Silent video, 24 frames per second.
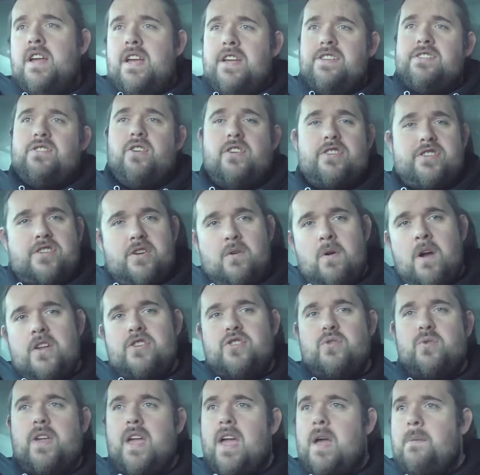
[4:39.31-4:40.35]
He's got a
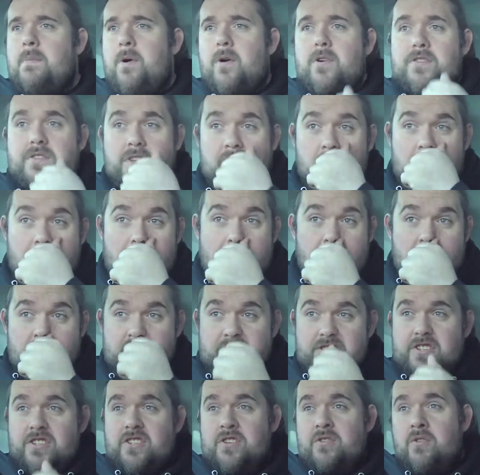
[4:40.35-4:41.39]
sequential gearbox in it, a
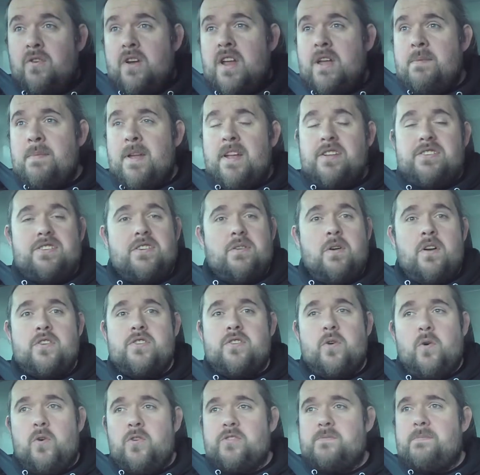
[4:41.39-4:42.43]
screaming
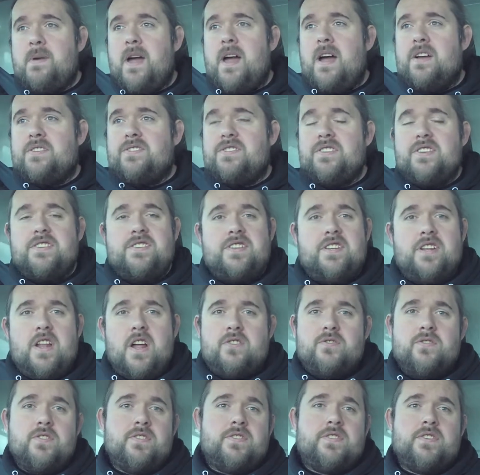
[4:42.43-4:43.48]
200 horsepower
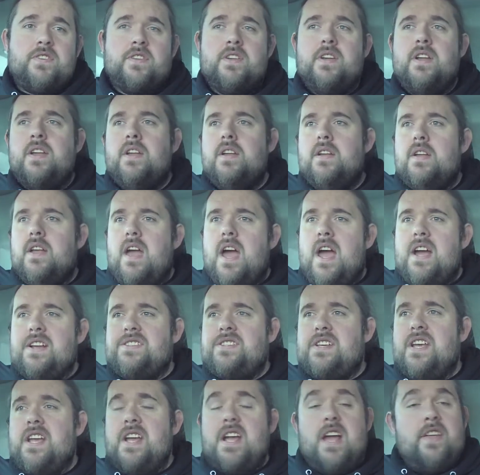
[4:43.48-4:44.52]
1600
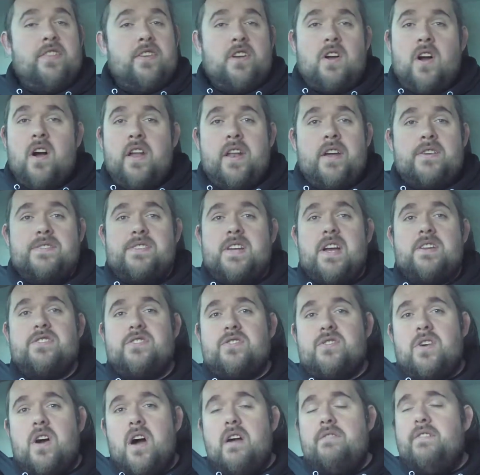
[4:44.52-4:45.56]
SE, and the guy knows how to
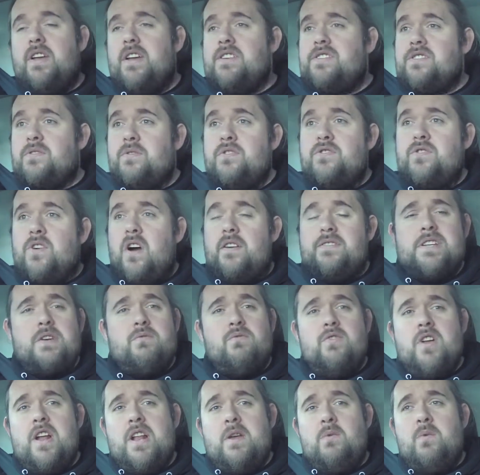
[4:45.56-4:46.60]
drive it, so he drives that
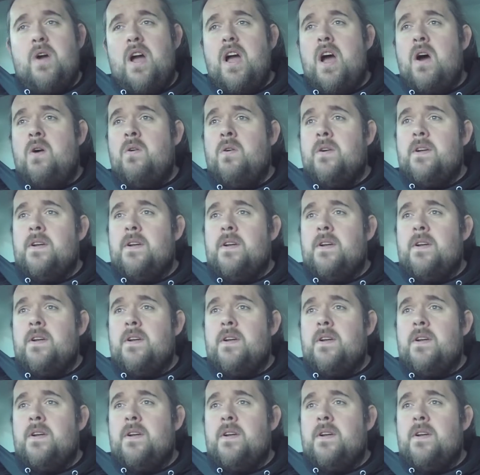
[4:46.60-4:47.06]
really well.